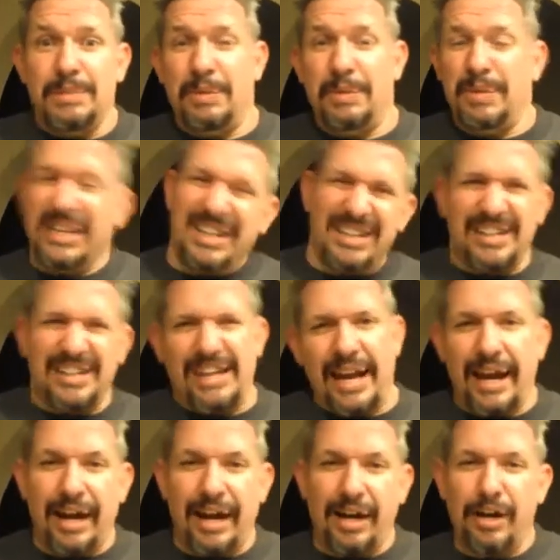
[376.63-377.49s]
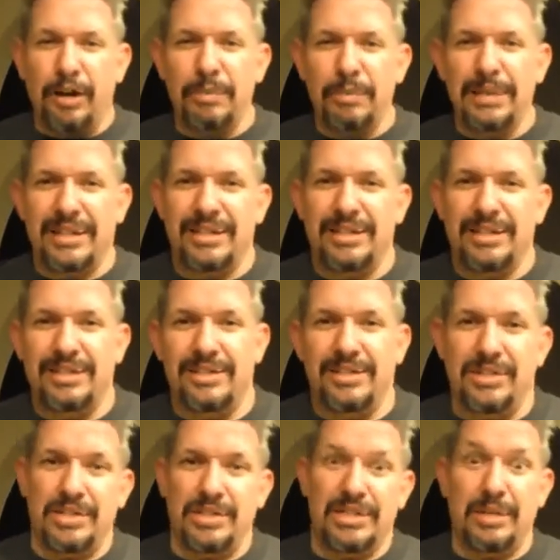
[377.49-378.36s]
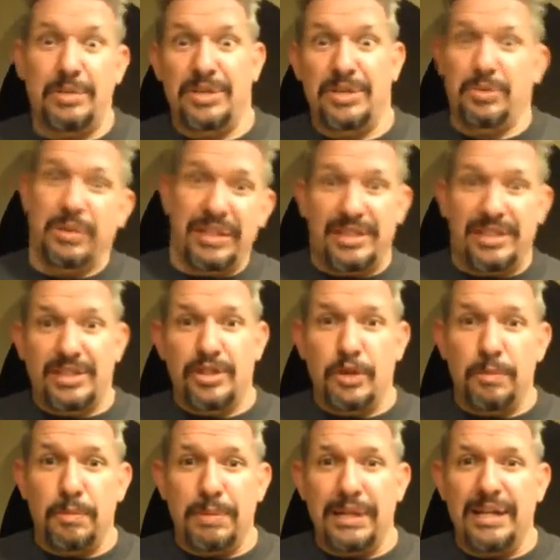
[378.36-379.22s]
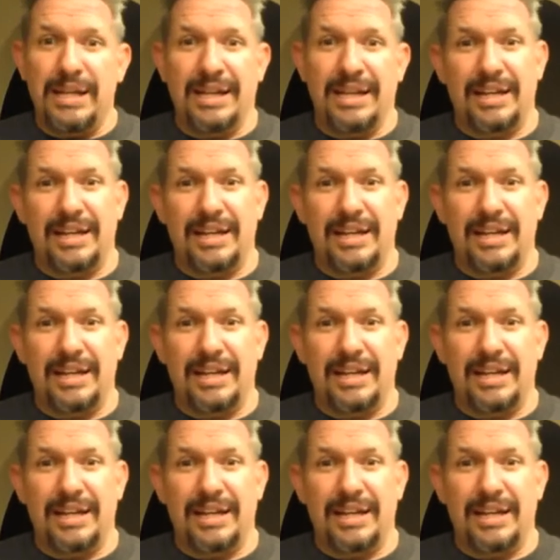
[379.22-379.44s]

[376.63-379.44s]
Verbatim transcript: but we didn't care because it was really stupid,